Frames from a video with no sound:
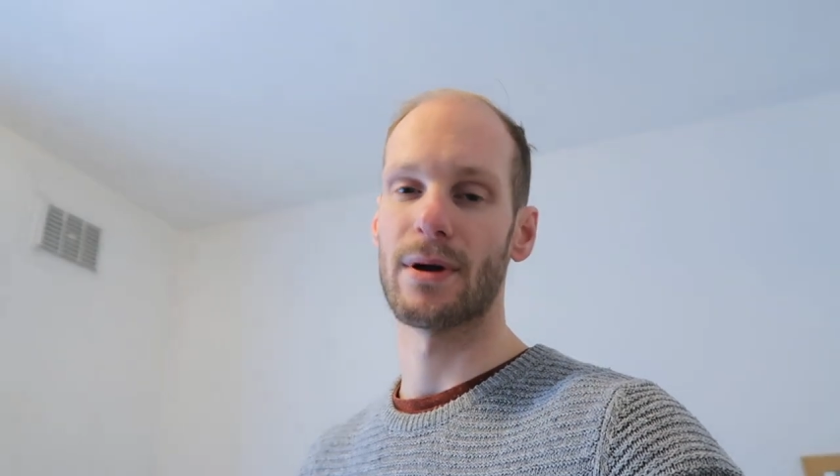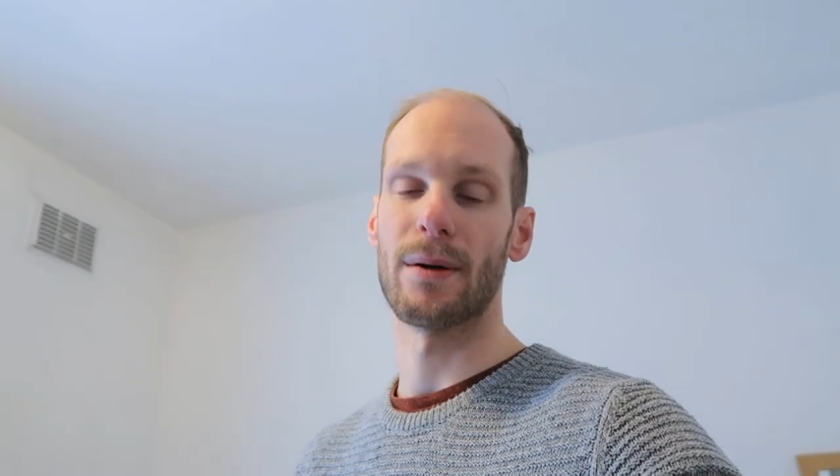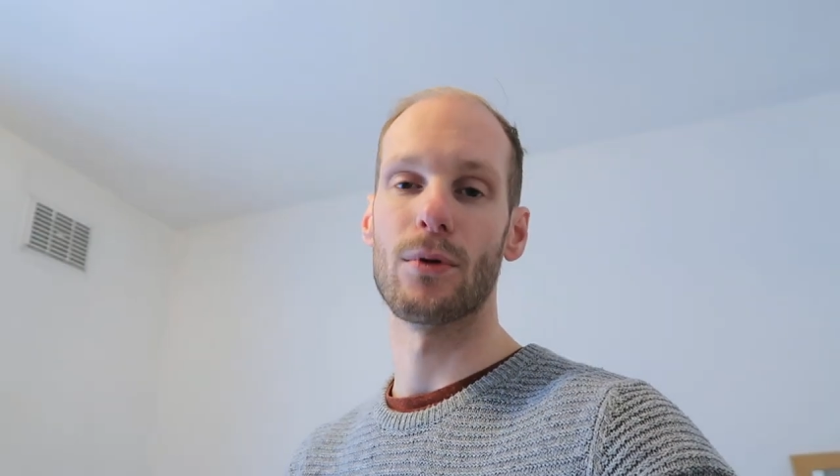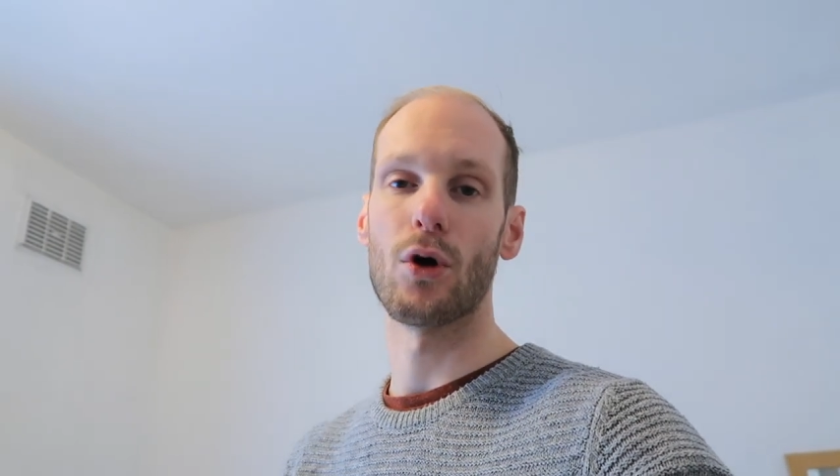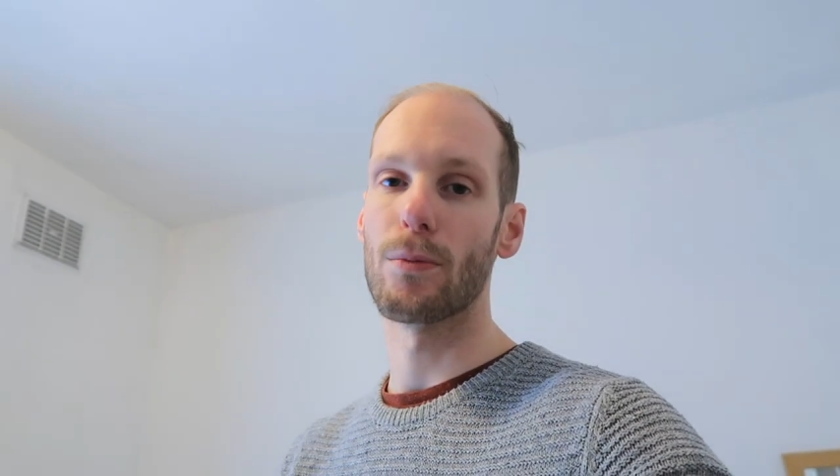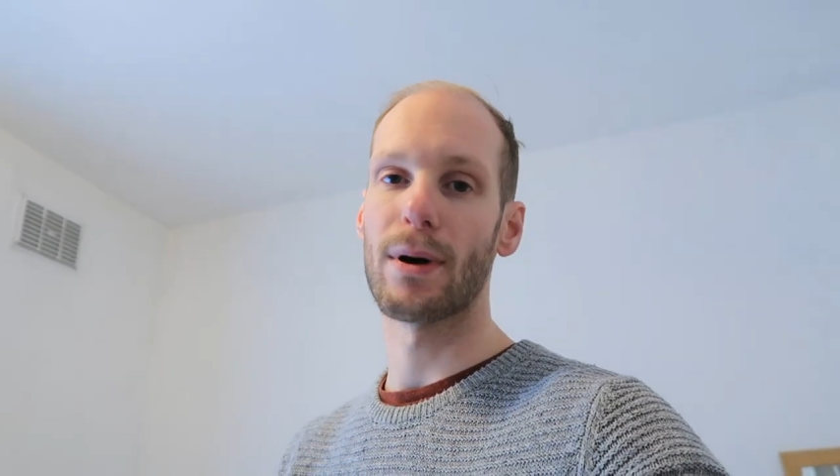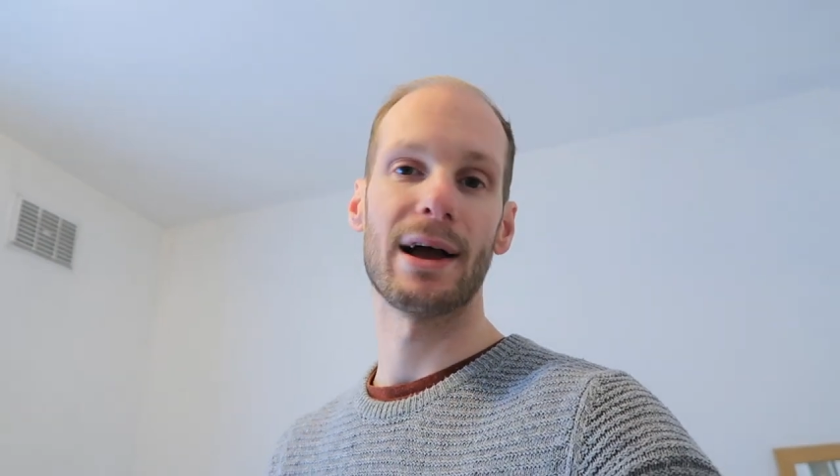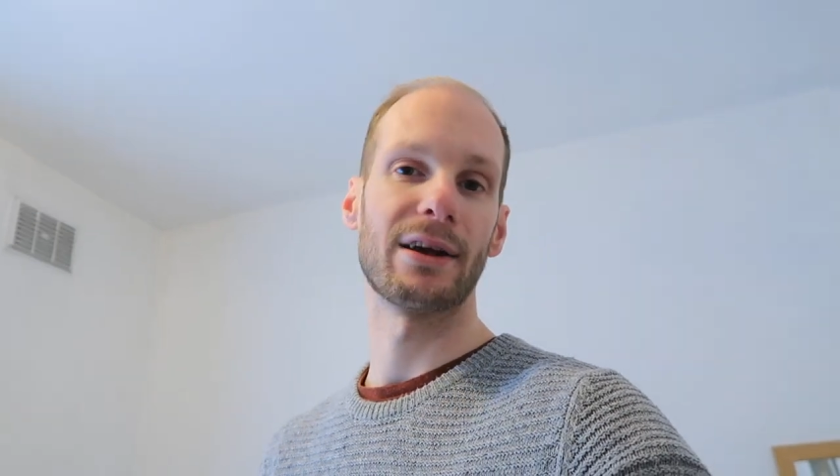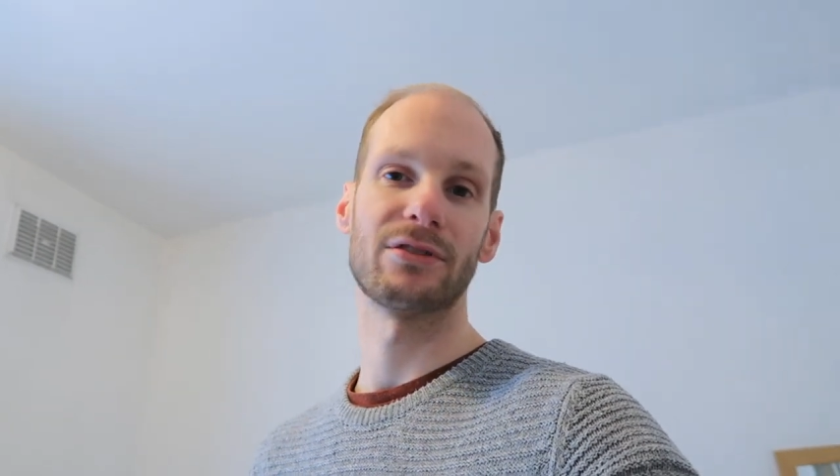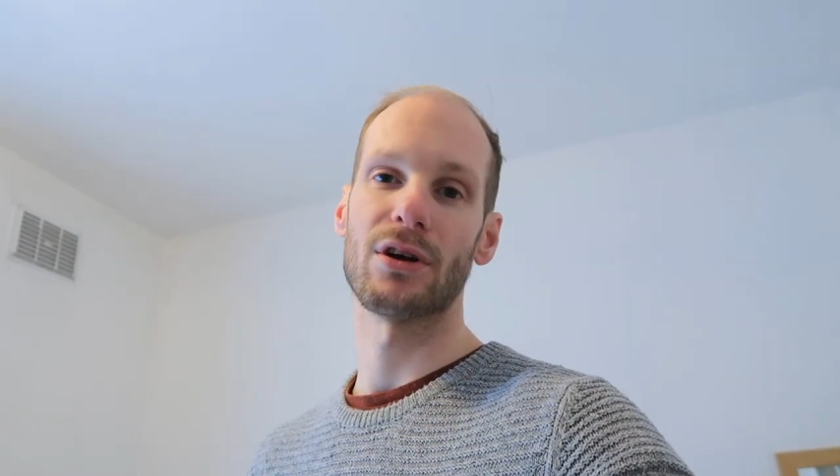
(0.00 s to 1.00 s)
about
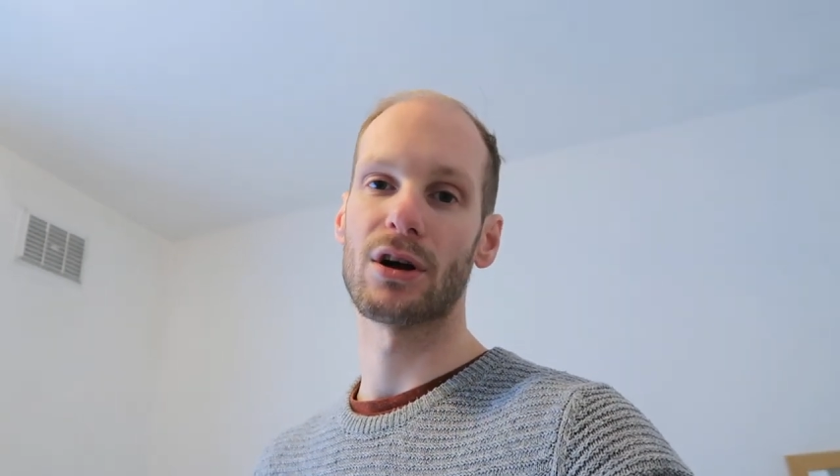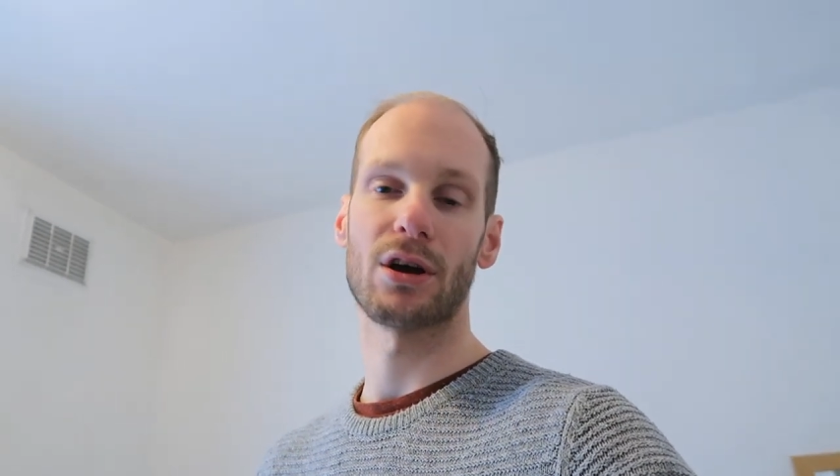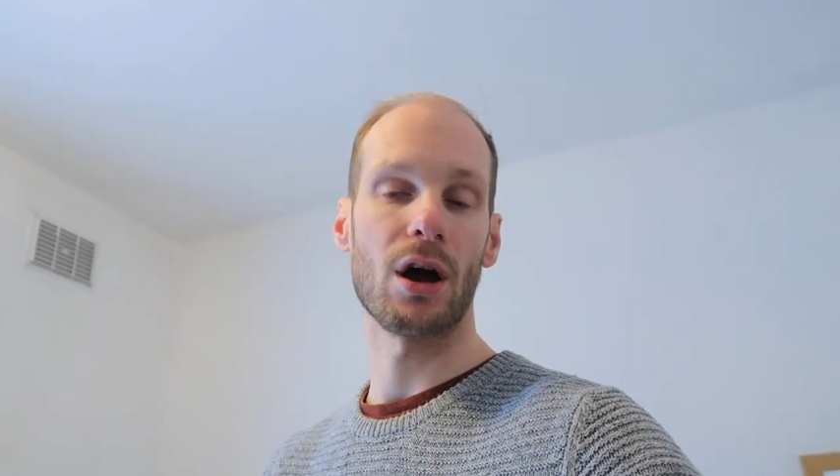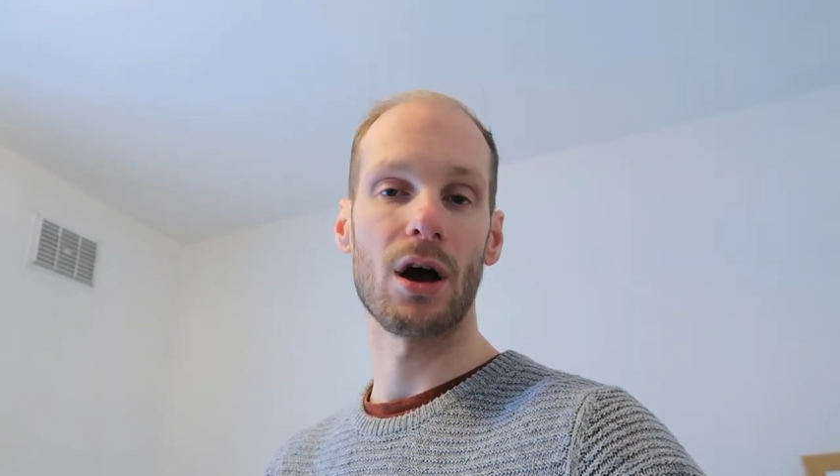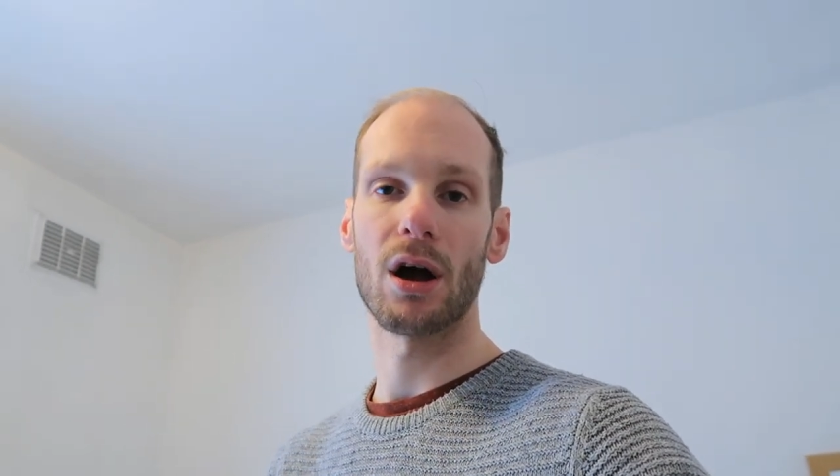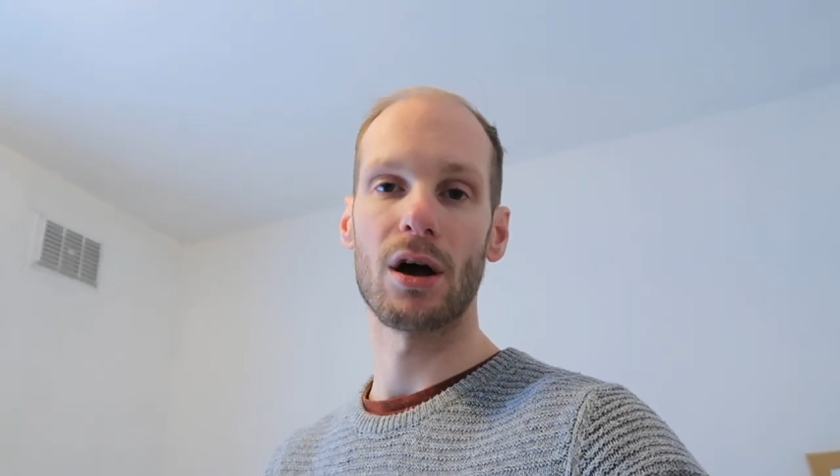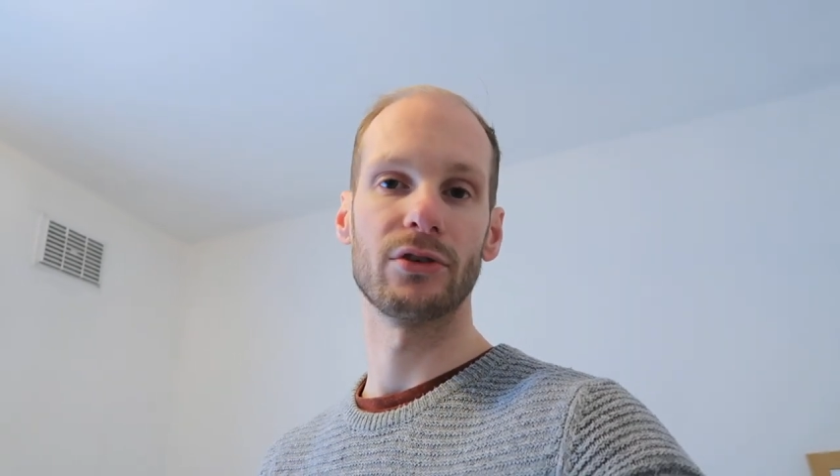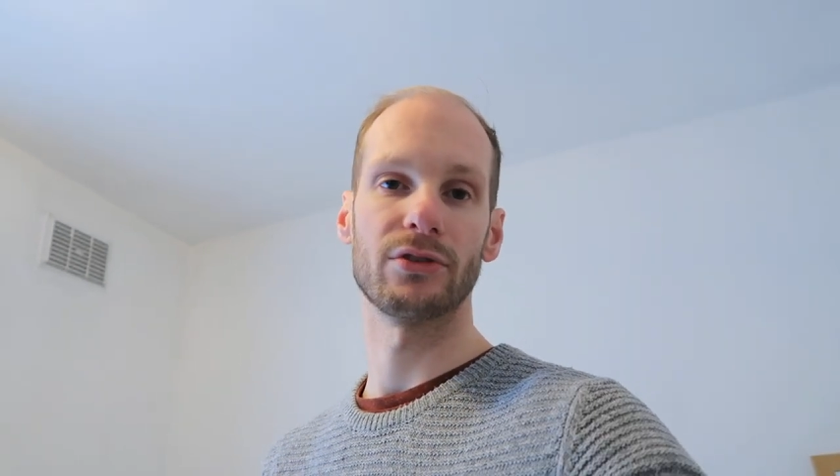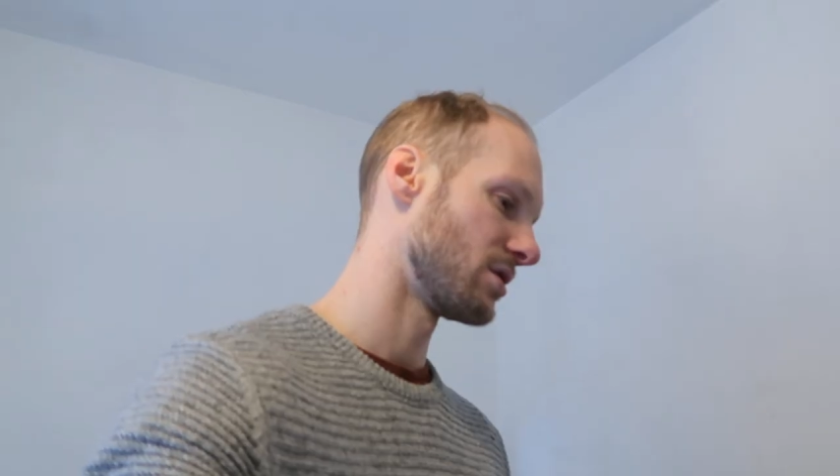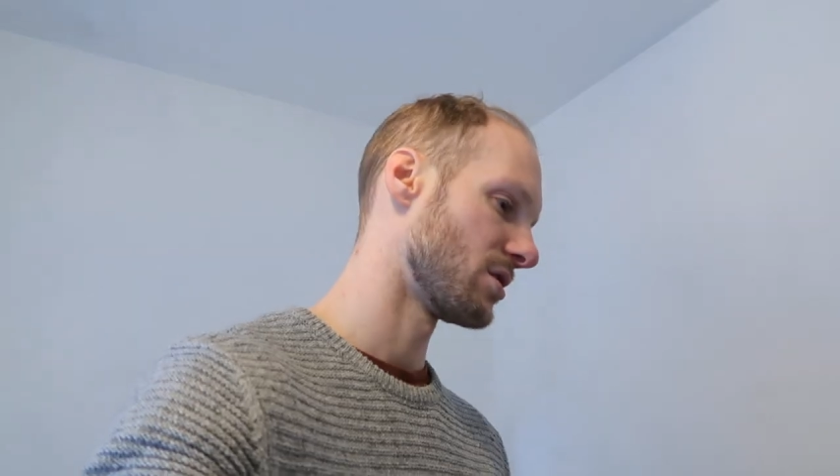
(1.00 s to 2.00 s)
motorbikes or
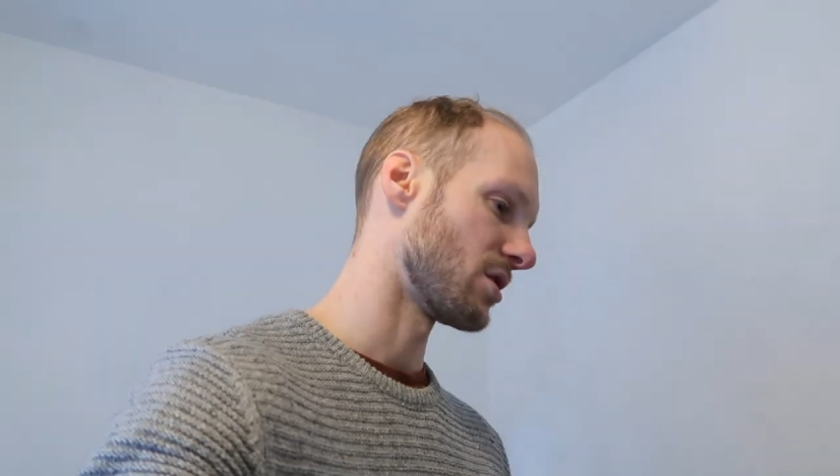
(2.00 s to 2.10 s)
cars,